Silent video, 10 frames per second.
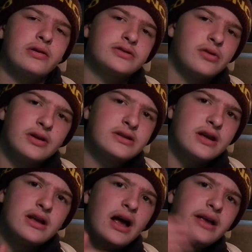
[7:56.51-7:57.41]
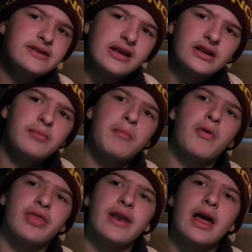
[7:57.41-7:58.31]
So I'd say a little bit
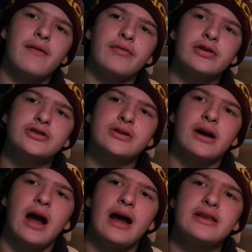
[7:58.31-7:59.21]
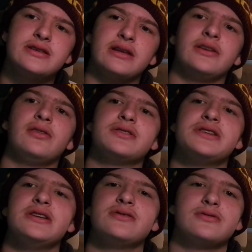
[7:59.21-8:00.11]
more than average. I'd say Little
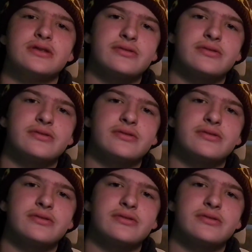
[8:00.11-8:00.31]
Caesars is